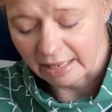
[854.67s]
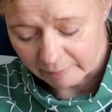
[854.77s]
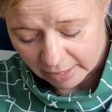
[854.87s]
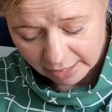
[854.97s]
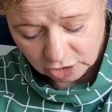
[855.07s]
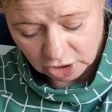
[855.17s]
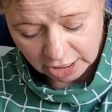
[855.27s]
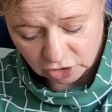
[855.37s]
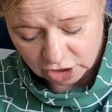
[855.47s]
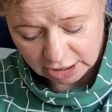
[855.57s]
um, and I
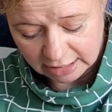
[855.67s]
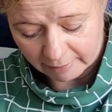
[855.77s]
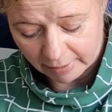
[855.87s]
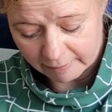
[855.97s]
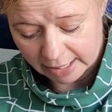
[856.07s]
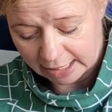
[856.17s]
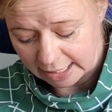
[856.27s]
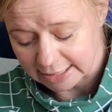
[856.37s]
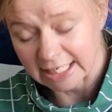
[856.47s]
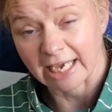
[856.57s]
just did that by making
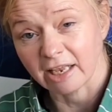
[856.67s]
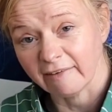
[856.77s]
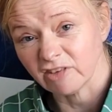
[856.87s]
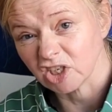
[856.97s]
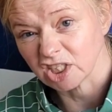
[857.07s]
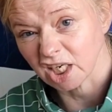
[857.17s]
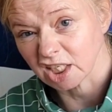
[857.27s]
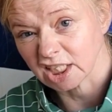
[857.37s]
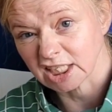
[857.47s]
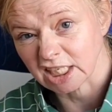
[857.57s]
a second version
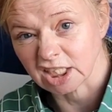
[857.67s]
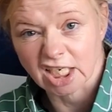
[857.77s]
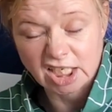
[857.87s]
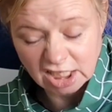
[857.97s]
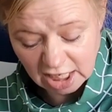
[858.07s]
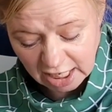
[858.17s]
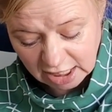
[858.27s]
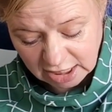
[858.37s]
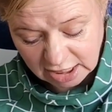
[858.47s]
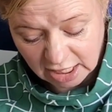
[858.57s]
and stitching it to the
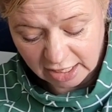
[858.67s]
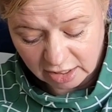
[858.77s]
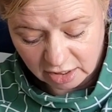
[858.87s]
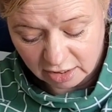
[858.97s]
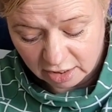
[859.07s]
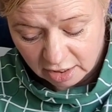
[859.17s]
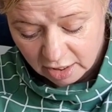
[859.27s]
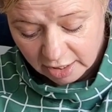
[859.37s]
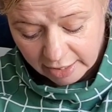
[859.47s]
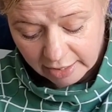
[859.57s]
inside at the
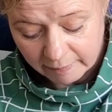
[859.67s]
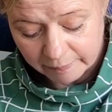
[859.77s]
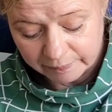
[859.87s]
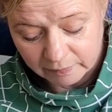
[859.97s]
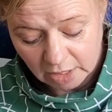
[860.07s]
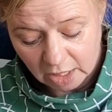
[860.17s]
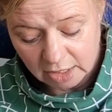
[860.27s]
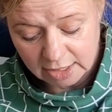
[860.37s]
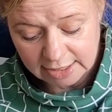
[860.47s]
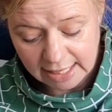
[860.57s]
um,
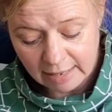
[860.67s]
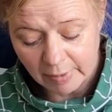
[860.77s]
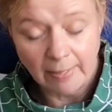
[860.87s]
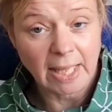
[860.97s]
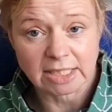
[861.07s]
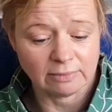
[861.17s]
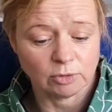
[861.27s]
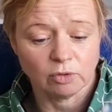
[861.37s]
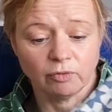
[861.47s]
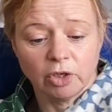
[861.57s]
at the zip and that
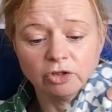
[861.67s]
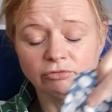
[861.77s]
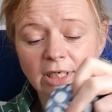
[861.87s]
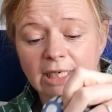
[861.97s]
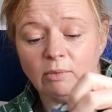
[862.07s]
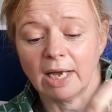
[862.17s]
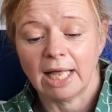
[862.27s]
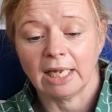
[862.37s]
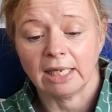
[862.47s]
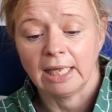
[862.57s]
seems to have worked really
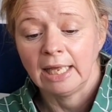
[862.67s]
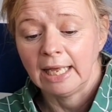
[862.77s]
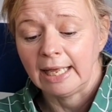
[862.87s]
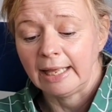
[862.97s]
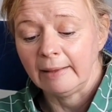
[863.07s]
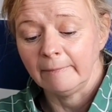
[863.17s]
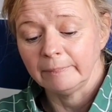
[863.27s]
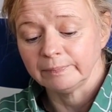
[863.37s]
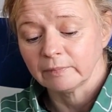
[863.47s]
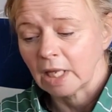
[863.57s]
well.
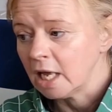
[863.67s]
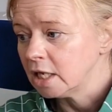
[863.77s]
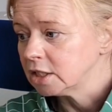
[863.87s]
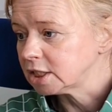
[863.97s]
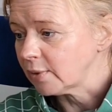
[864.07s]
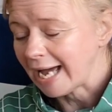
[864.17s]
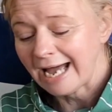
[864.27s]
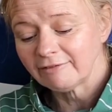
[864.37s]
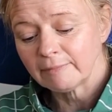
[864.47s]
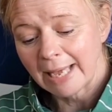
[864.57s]
Um, so I
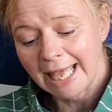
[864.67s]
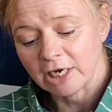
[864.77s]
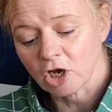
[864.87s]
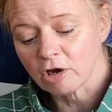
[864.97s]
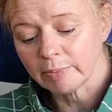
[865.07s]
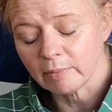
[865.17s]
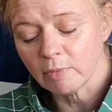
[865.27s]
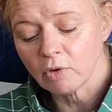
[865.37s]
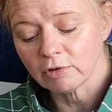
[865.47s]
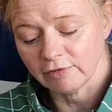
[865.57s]
have in my head a couple
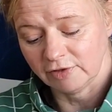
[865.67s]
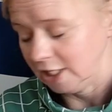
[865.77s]
more of